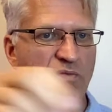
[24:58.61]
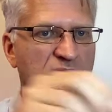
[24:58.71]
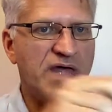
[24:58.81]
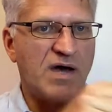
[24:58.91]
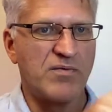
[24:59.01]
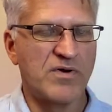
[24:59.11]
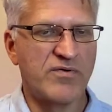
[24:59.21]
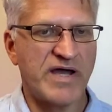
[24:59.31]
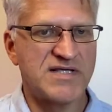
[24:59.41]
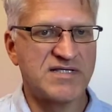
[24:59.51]
will now
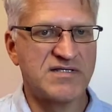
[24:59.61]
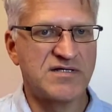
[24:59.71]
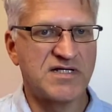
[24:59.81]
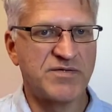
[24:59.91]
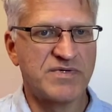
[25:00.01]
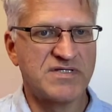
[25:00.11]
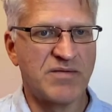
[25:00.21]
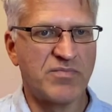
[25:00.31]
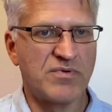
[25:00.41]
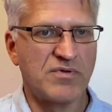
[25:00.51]
regress and start to
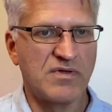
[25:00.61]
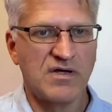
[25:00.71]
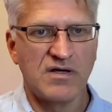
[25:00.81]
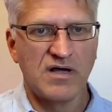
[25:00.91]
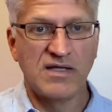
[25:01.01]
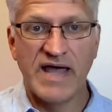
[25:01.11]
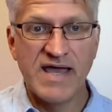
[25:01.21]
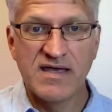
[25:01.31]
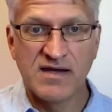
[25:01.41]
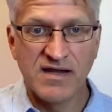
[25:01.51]
resemble a
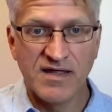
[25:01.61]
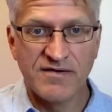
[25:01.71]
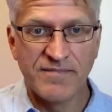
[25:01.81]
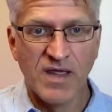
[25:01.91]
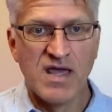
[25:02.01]
leg in another.